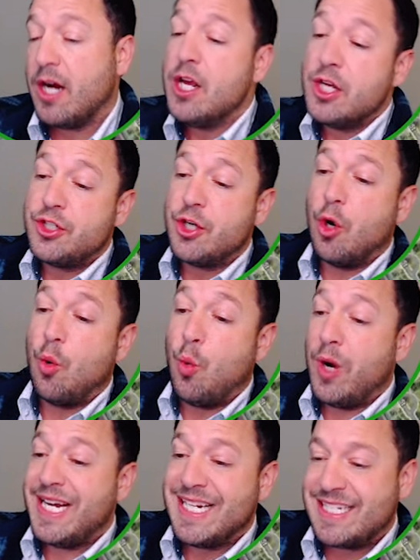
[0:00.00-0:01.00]
So
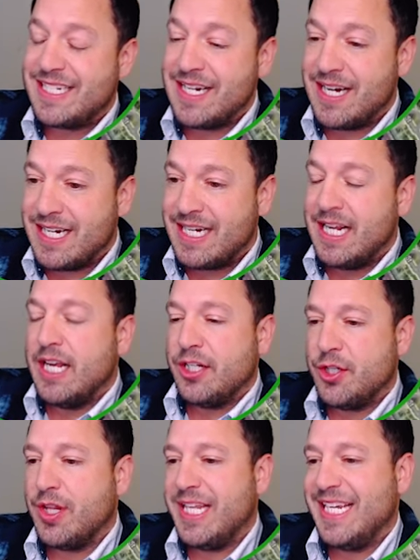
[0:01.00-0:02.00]
when it's done,
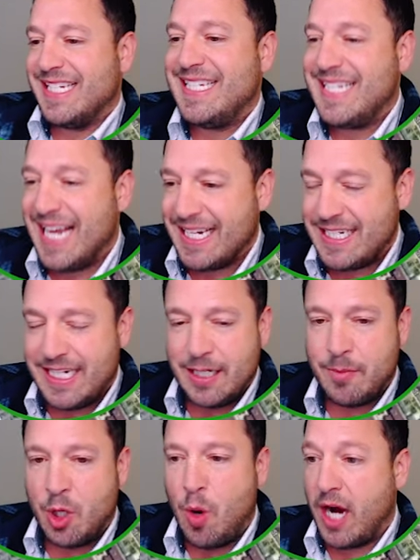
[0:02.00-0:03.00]
so the Ascent in
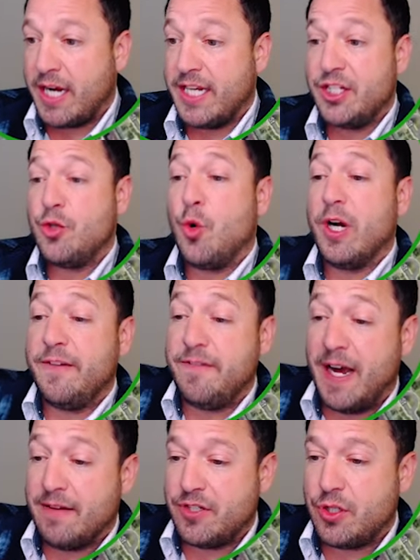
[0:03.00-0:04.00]
Milwaukee is
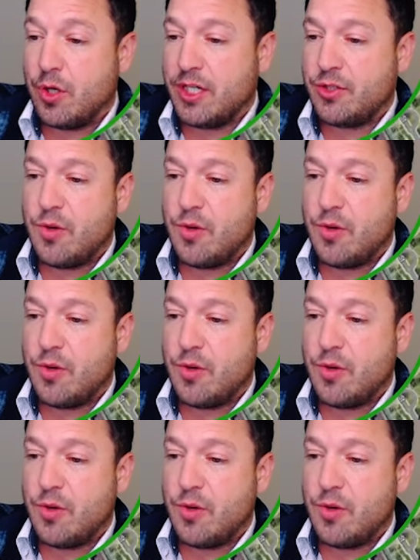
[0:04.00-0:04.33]
25 stories,